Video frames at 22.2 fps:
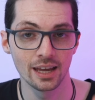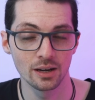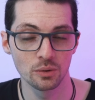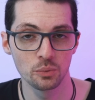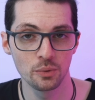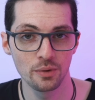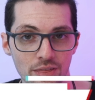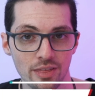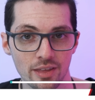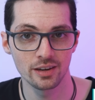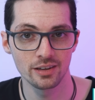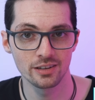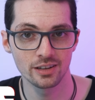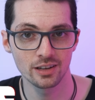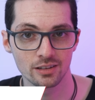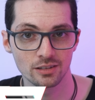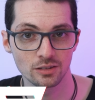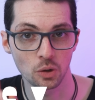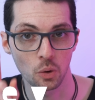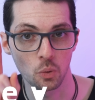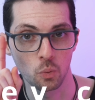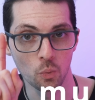And with
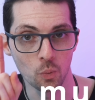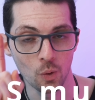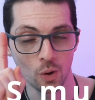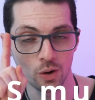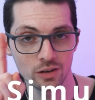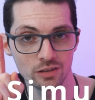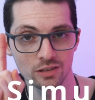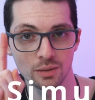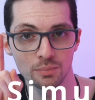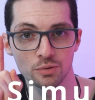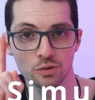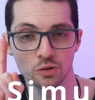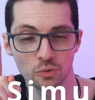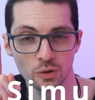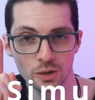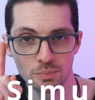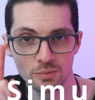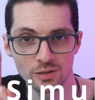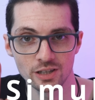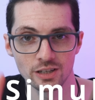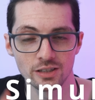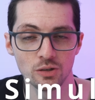just one
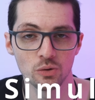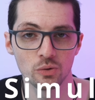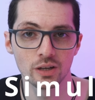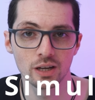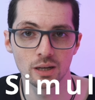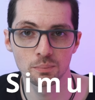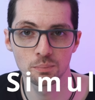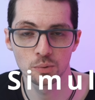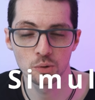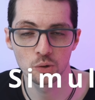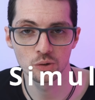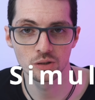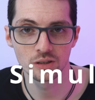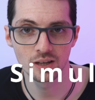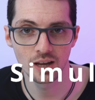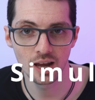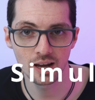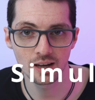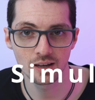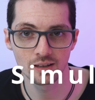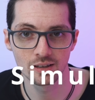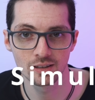subscription, you can
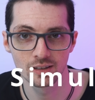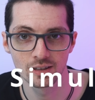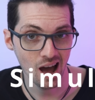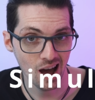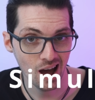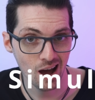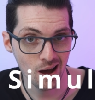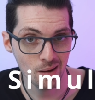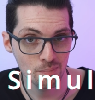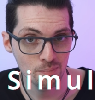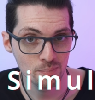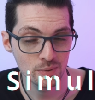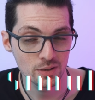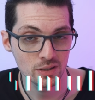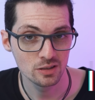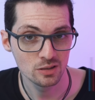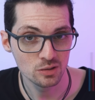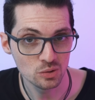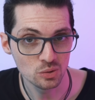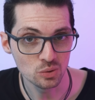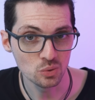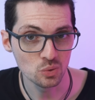protect up
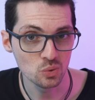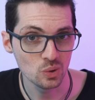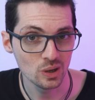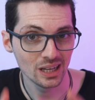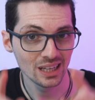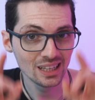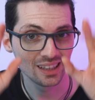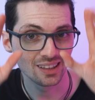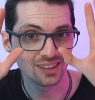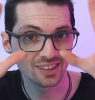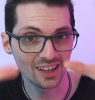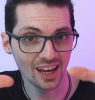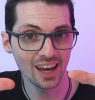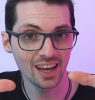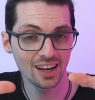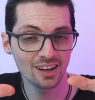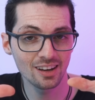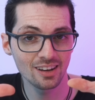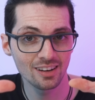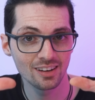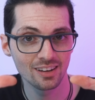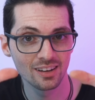to
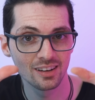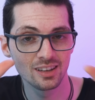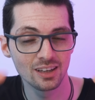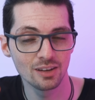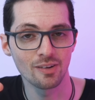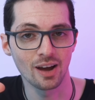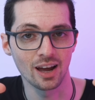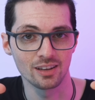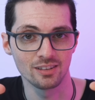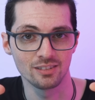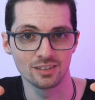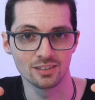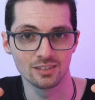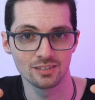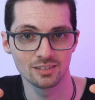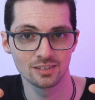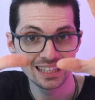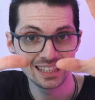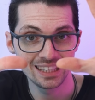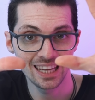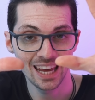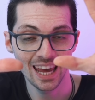10
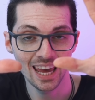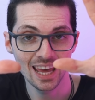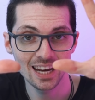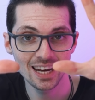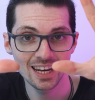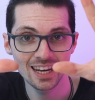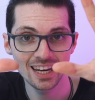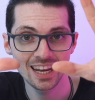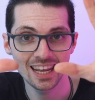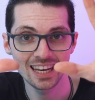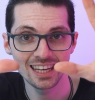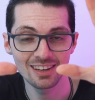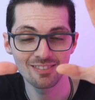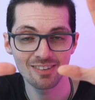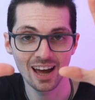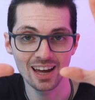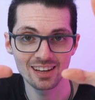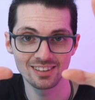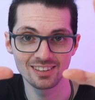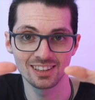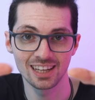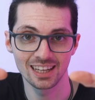devices. 10
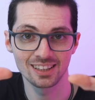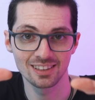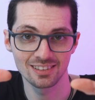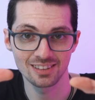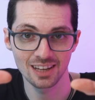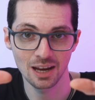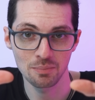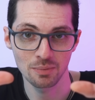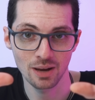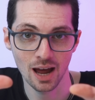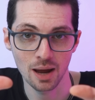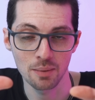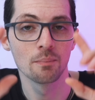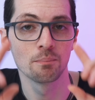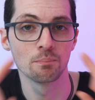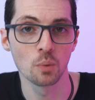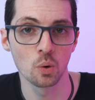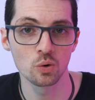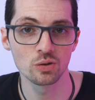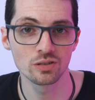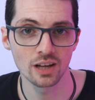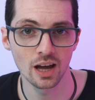devices at the same time.
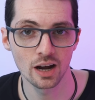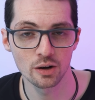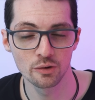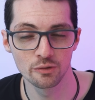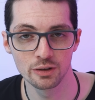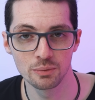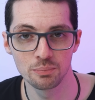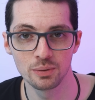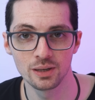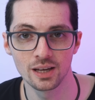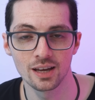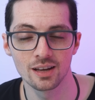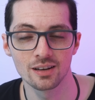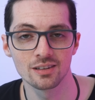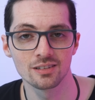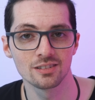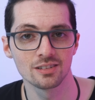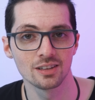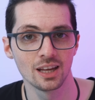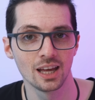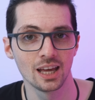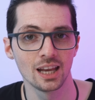Most other
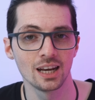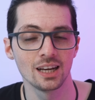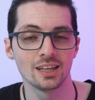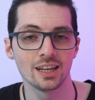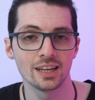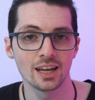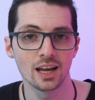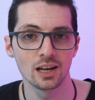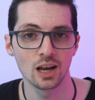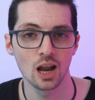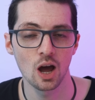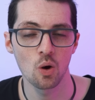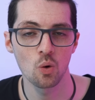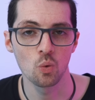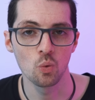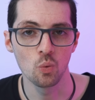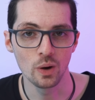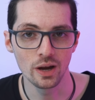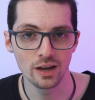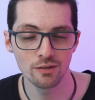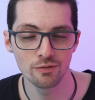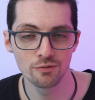VPNs they allow
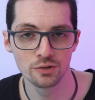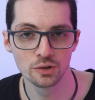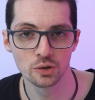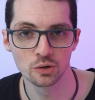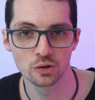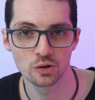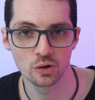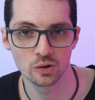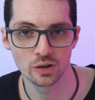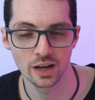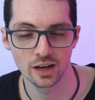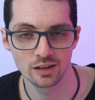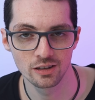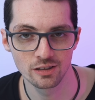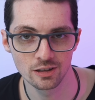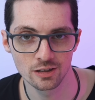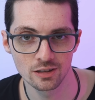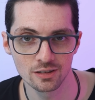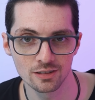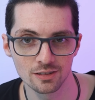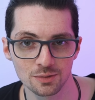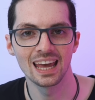way fewer
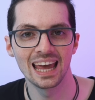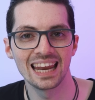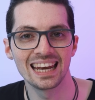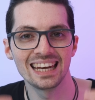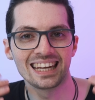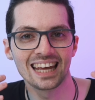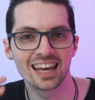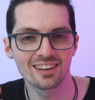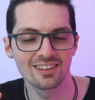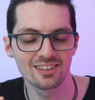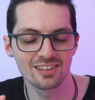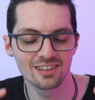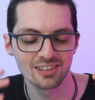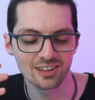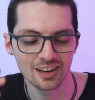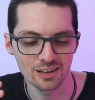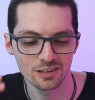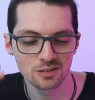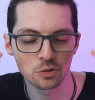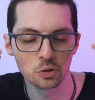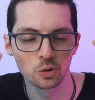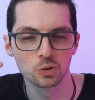connections and that's
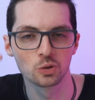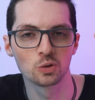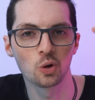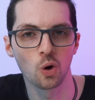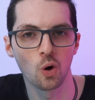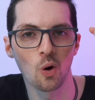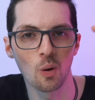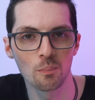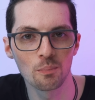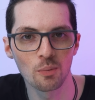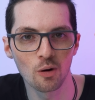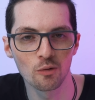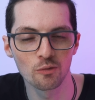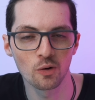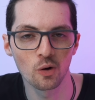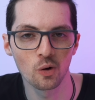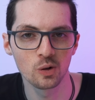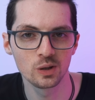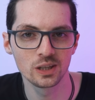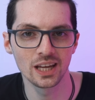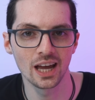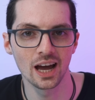just on top of
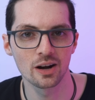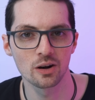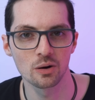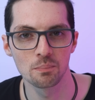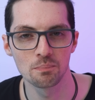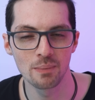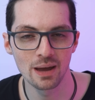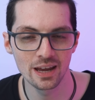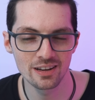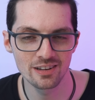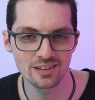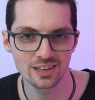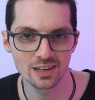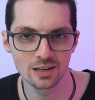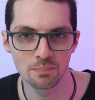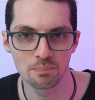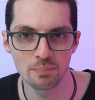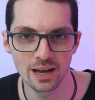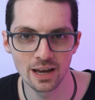all the other mentioned